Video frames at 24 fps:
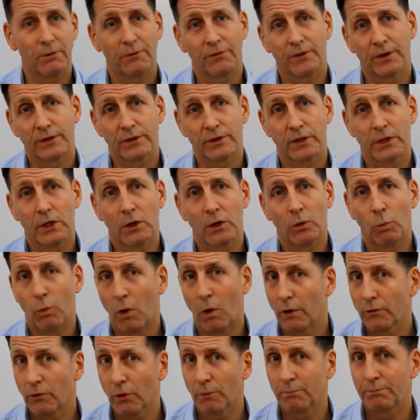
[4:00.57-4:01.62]
that
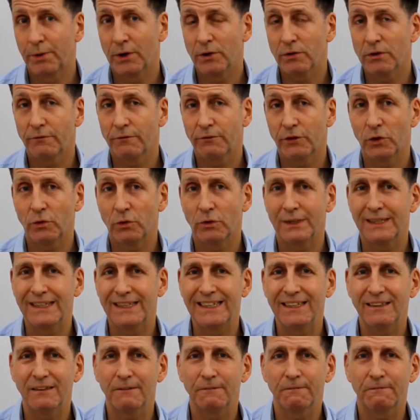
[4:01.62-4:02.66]
one or both of you
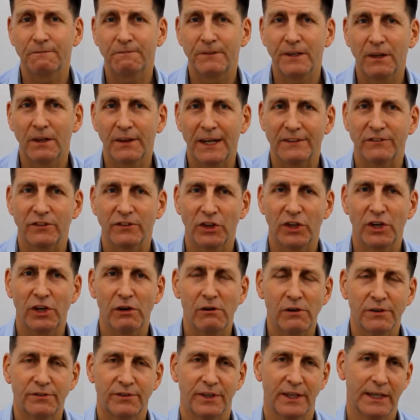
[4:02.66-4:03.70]
need to feel that
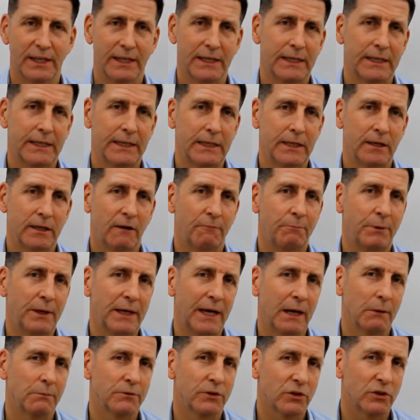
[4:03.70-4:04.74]
security of being
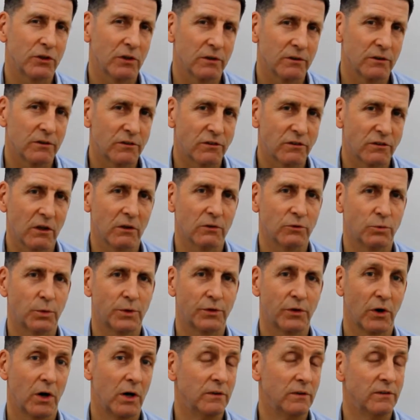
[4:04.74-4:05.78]
able to consult with
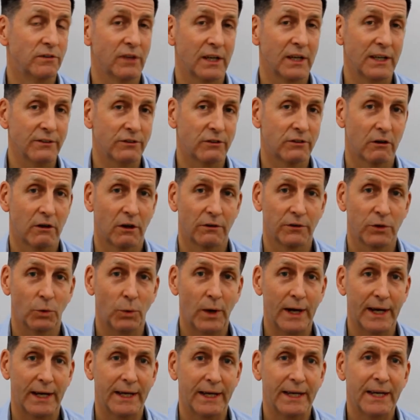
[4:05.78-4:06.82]
your own solicitor along the
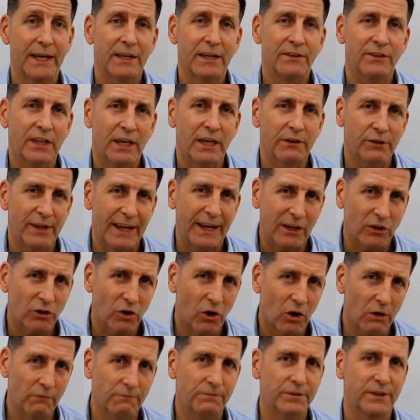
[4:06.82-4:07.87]
way, to give you that
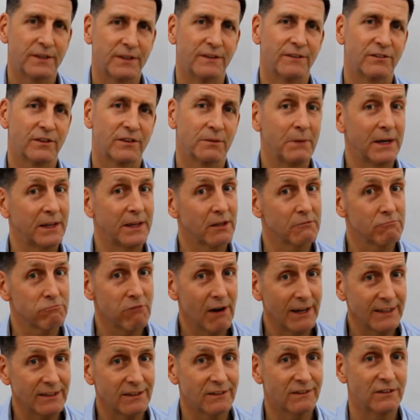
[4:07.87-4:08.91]
confidence to make the
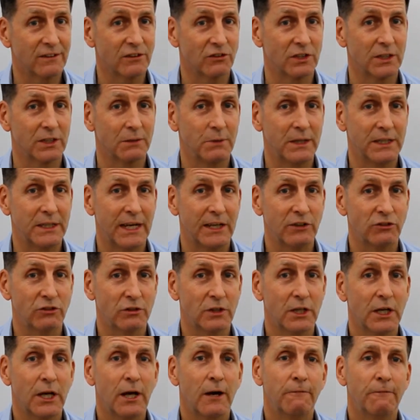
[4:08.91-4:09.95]
right decision in
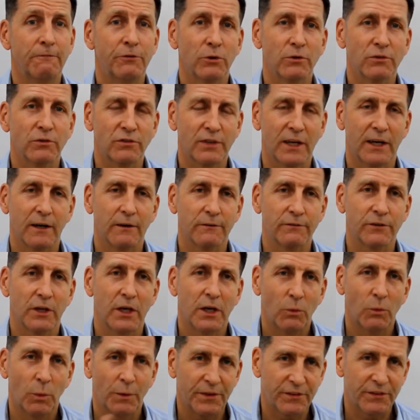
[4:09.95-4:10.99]
mediation for yourselves
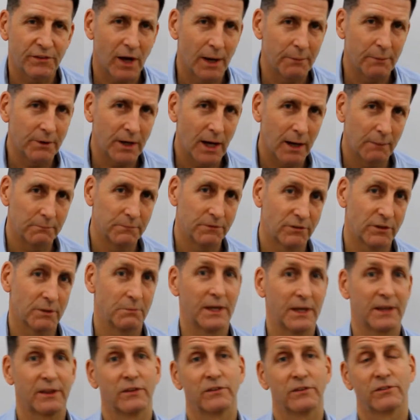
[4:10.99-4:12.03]
when the time comes to
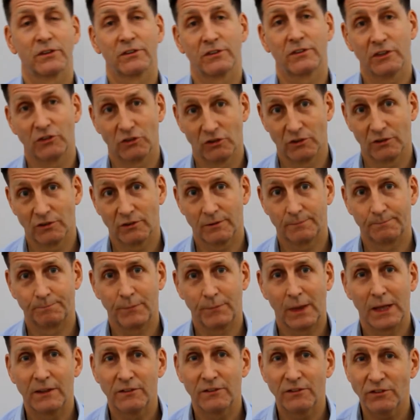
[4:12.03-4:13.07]
make those decisions.
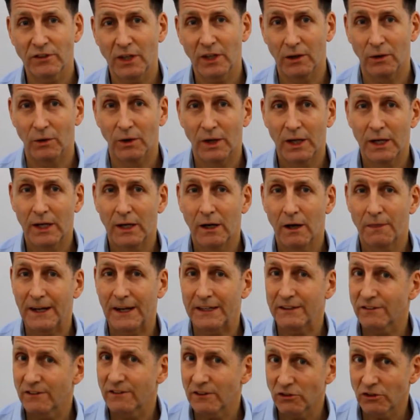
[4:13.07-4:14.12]
So, that
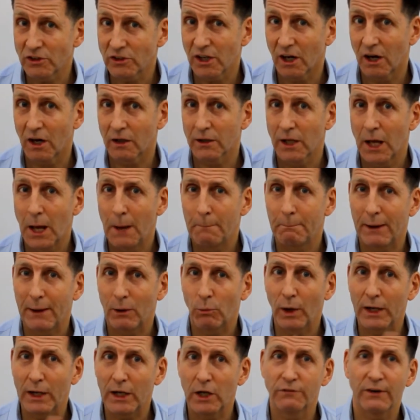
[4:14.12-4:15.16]
decision card may
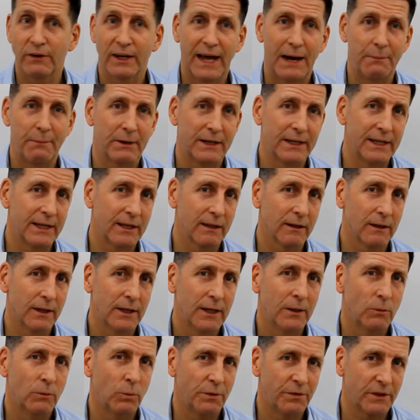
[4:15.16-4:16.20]
well overlap a little
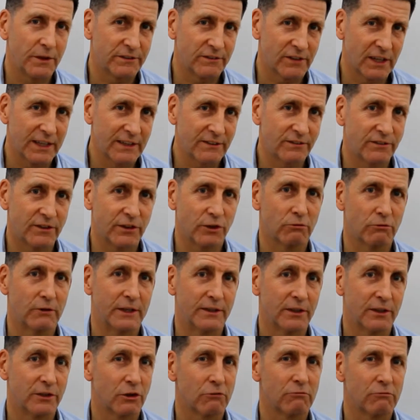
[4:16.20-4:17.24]
with the solicitor
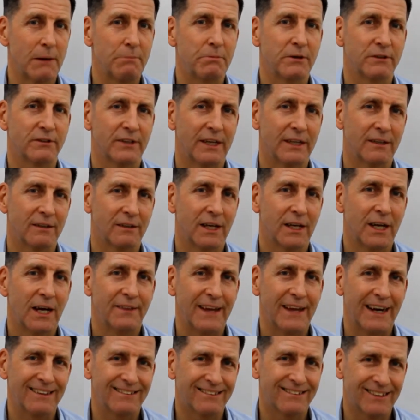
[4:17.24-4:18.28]
grid to represent
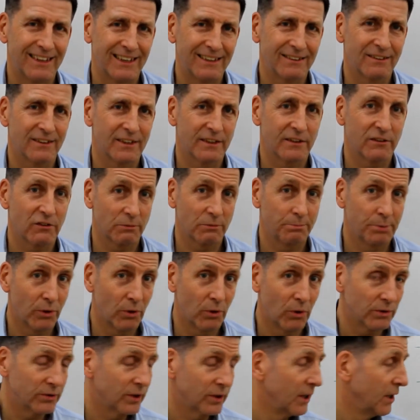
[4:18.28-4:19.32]
that solicitor
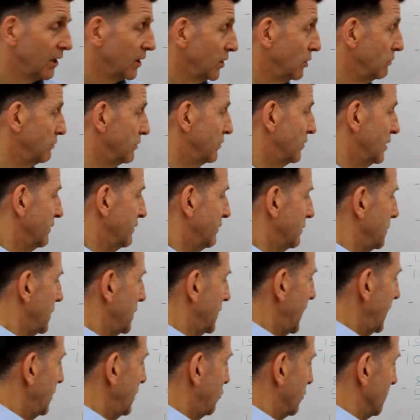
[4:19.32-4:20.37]
support you receive in
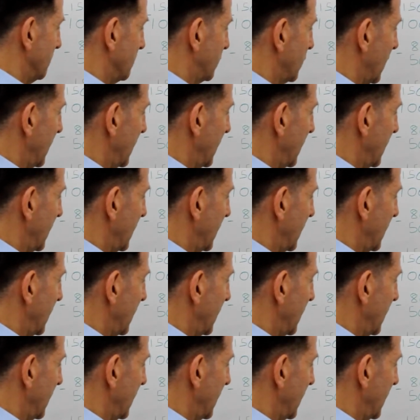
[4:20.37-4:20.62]
mediation. So